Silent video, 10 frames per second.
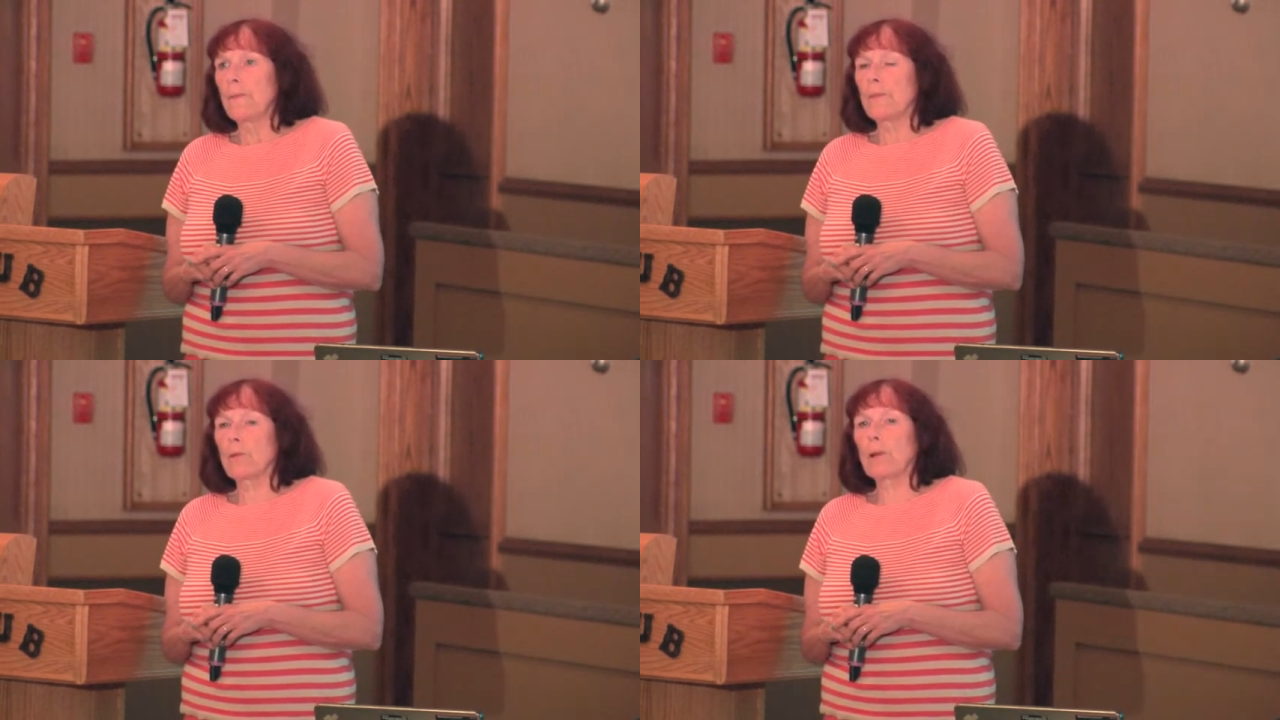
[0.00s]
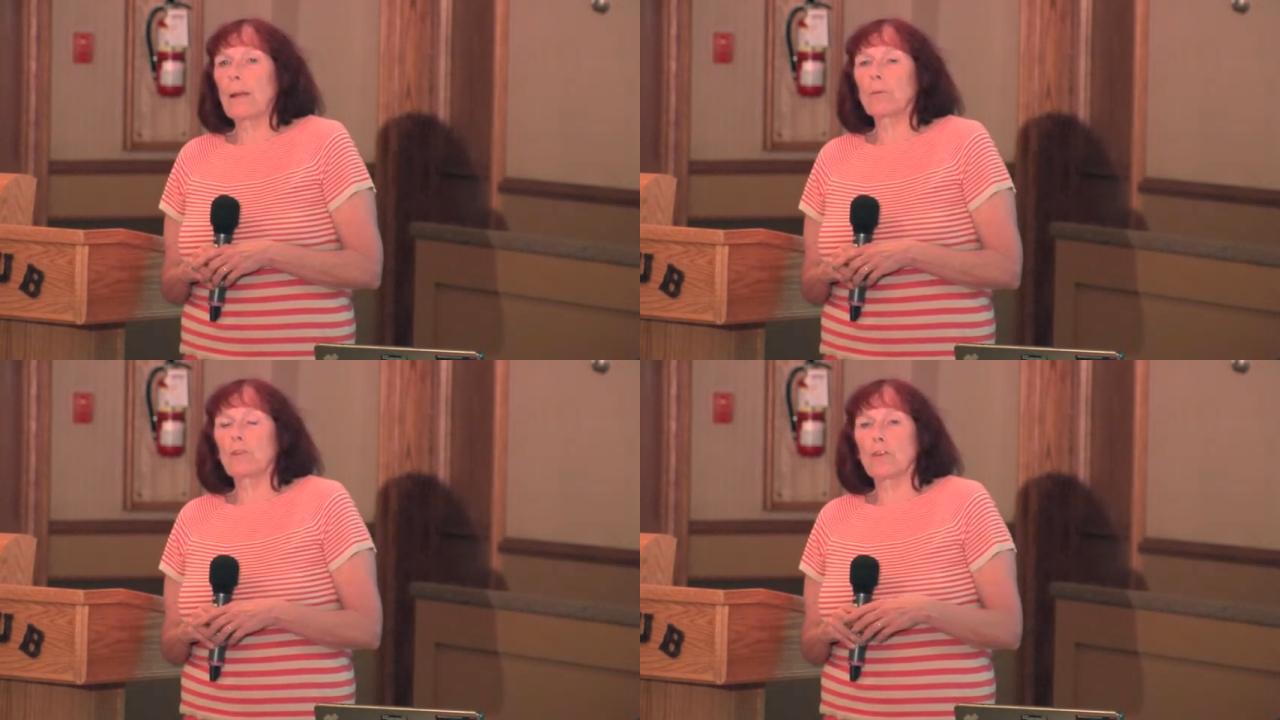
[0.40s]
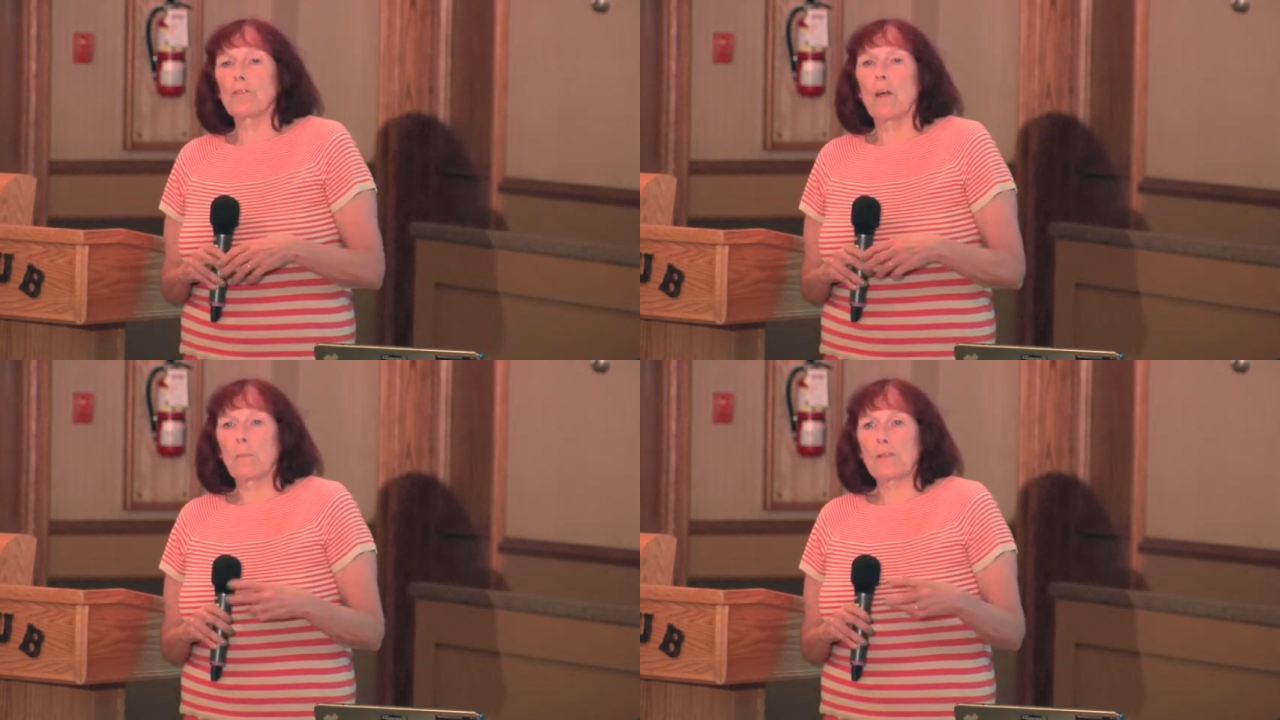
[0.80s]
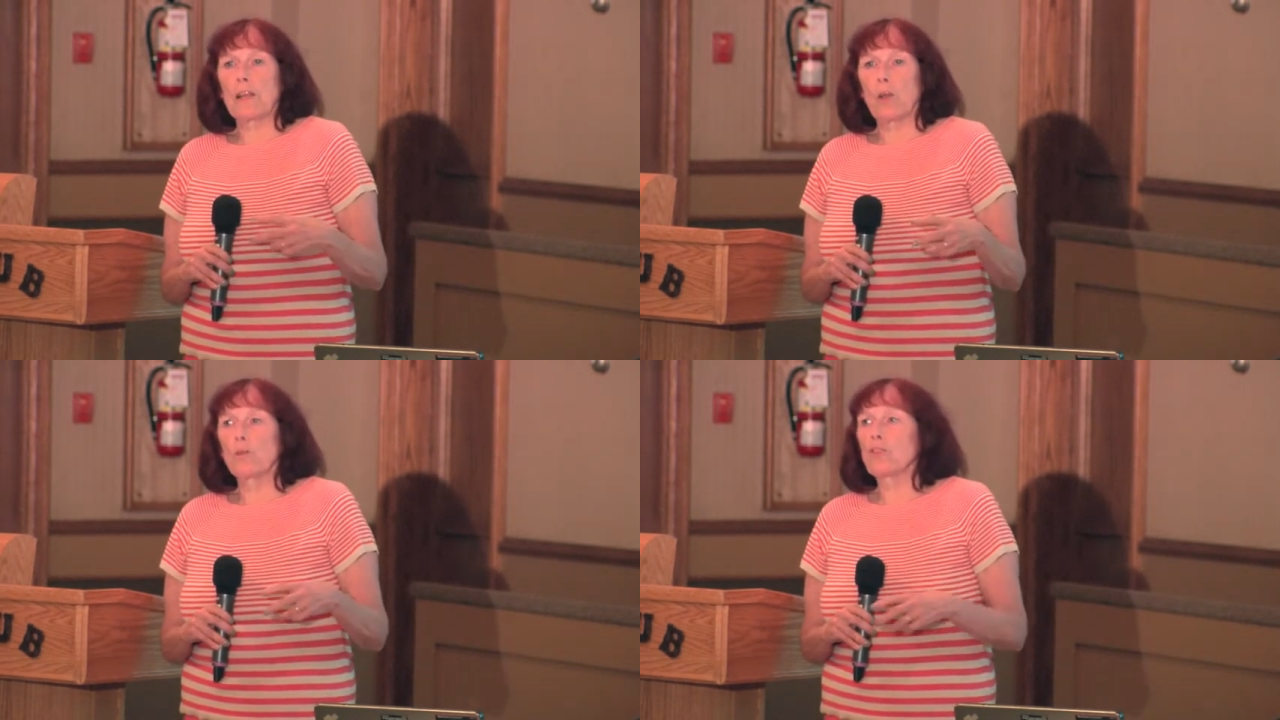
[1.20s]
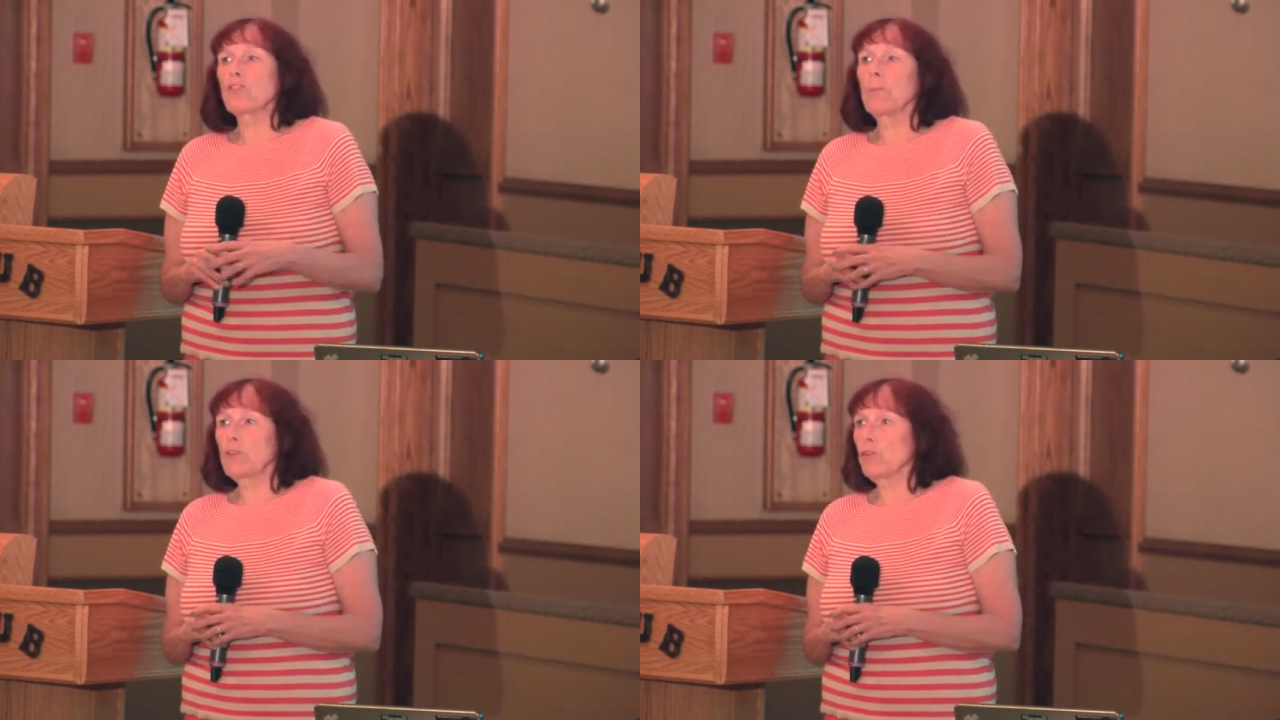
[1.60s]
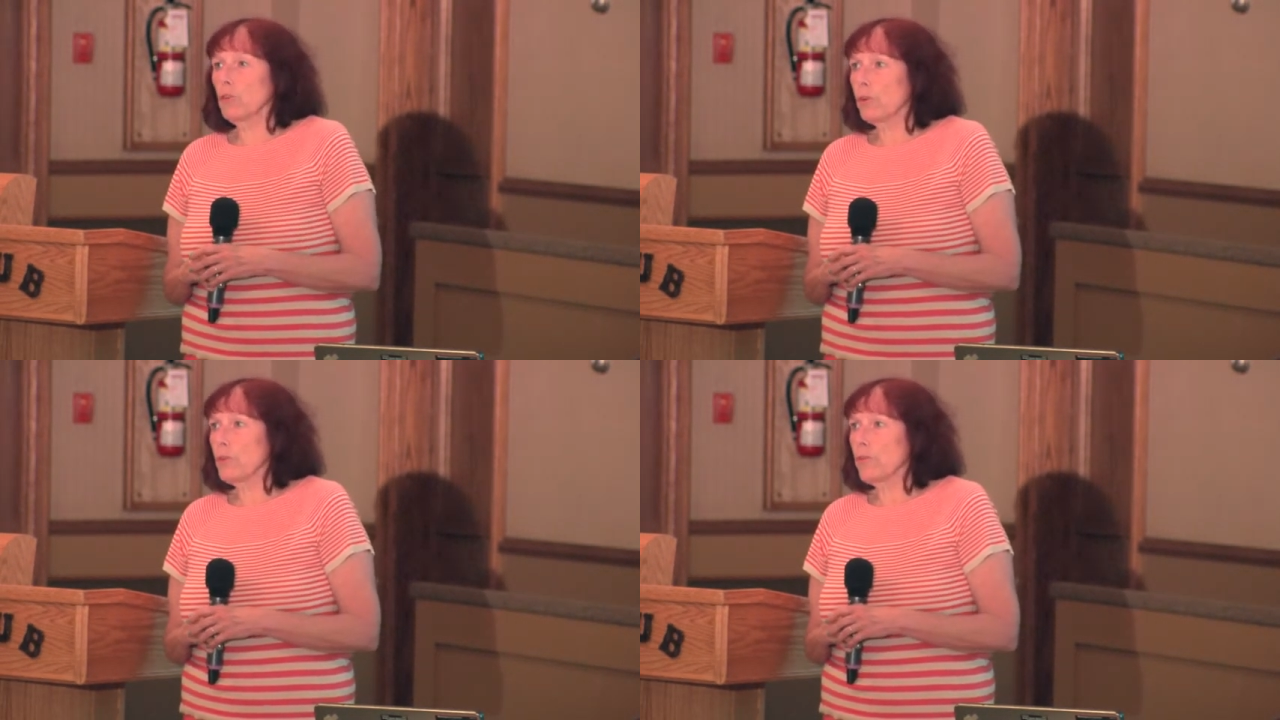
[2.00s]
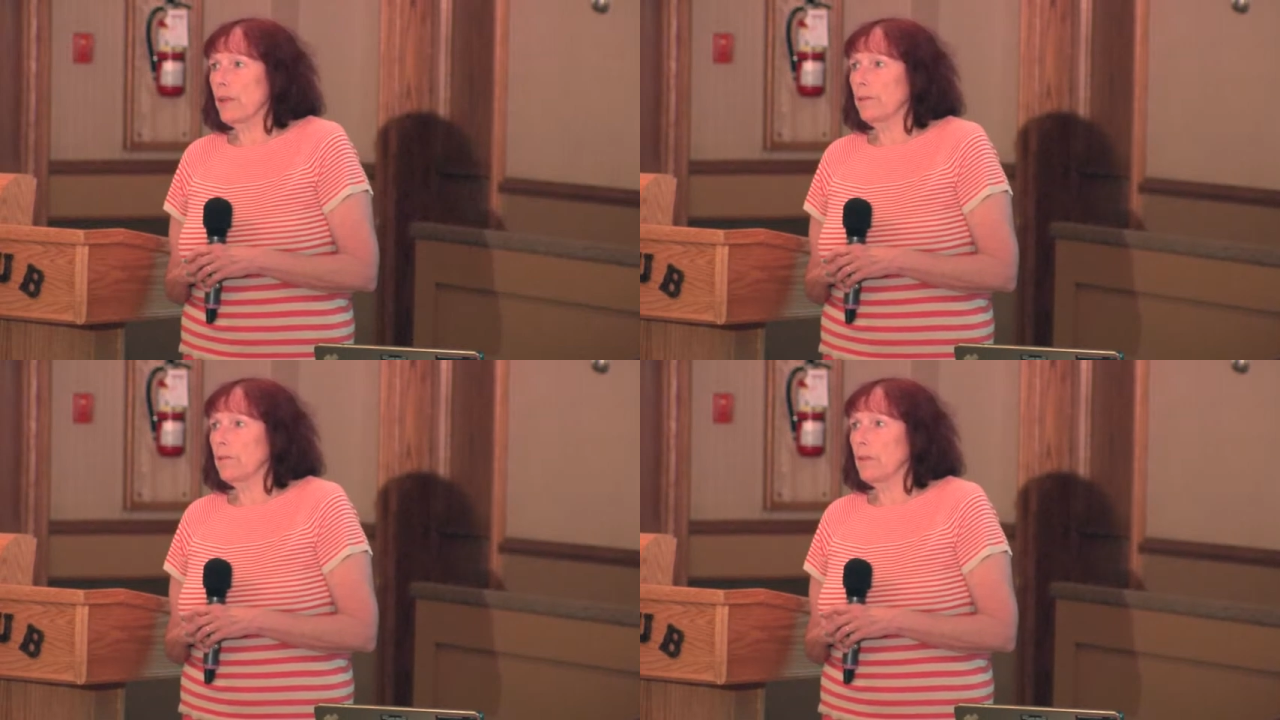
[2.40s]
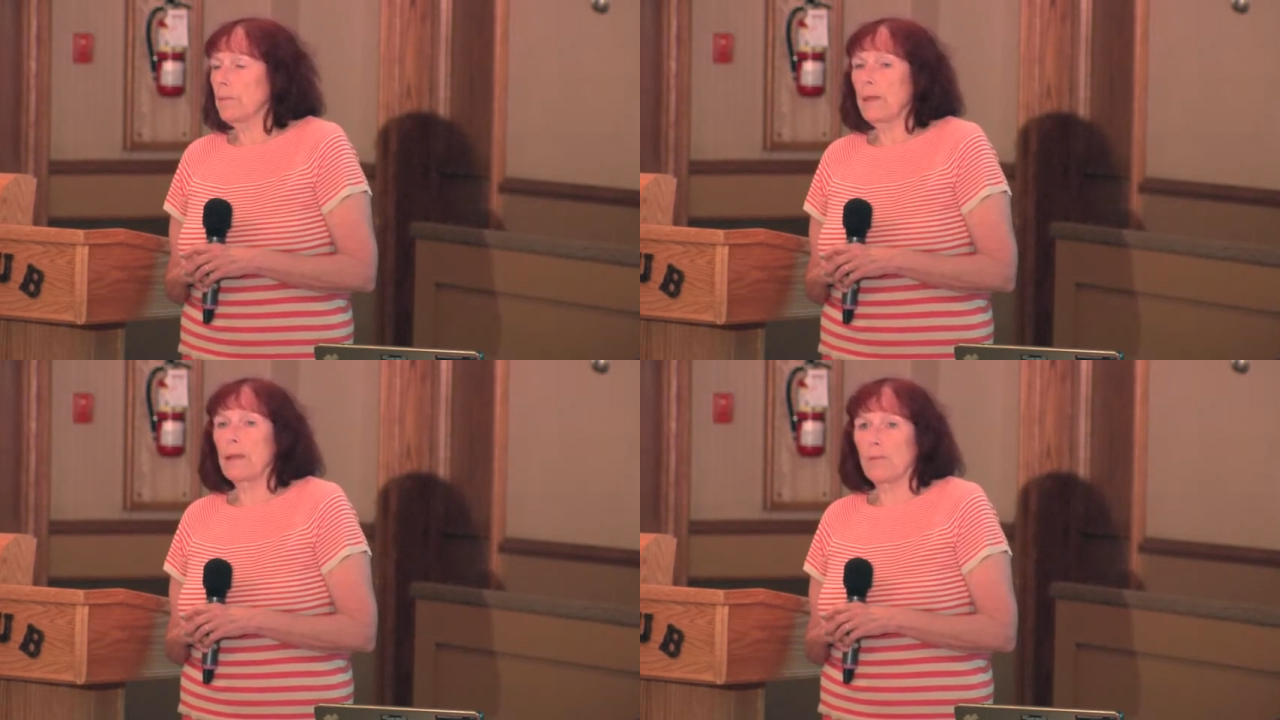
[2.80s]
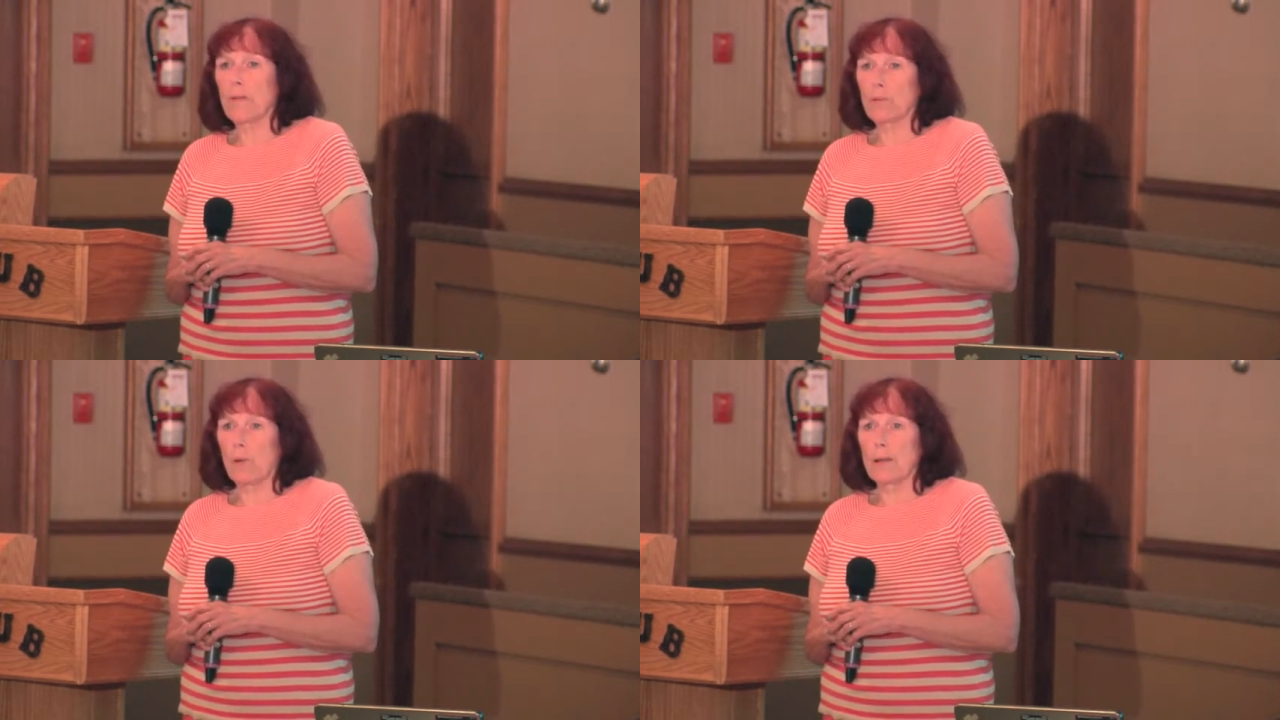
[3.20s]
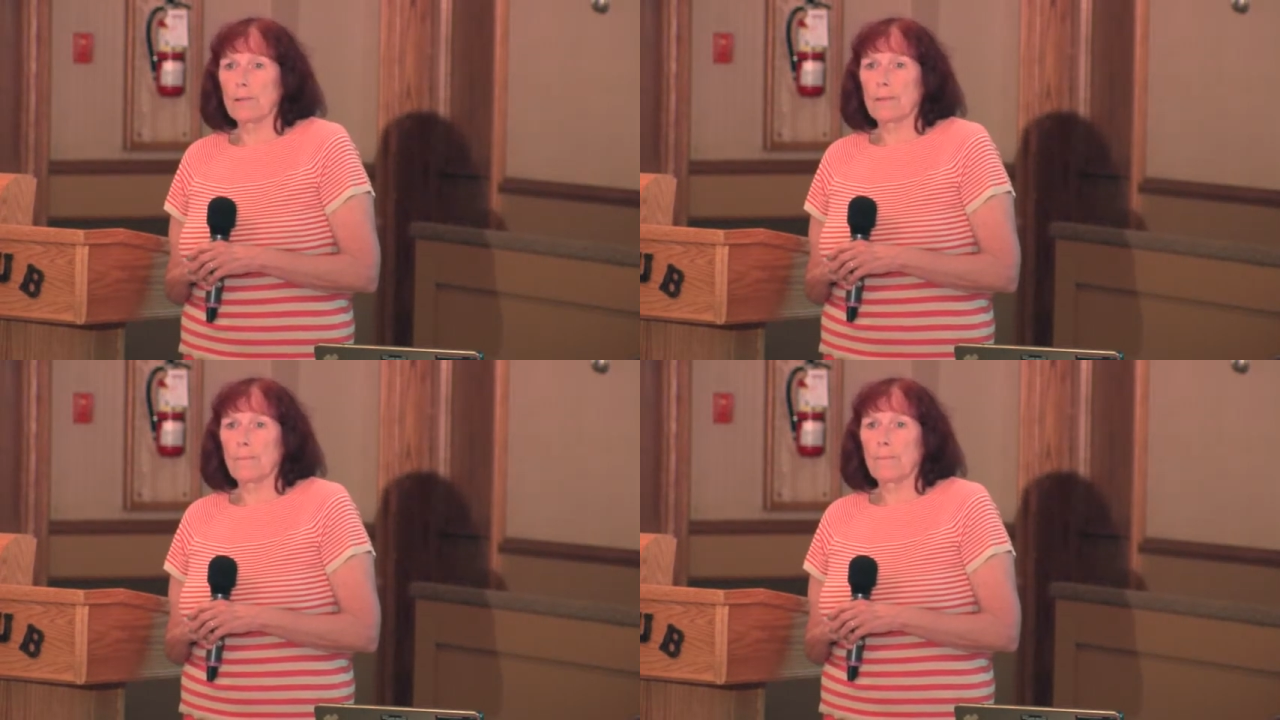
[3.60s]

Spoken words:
they're liable to develop a psychosis much earlier than they may have otherwise.